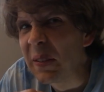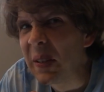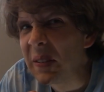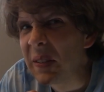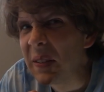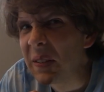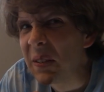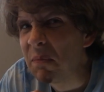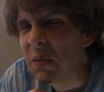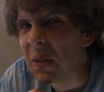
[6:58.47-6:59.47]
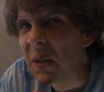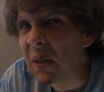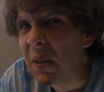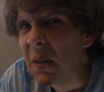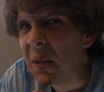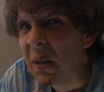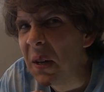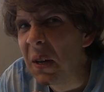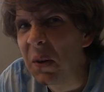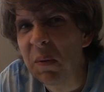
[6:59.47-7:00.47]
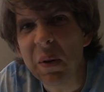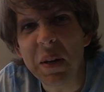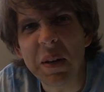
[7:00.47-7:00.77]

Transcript: that's something I don't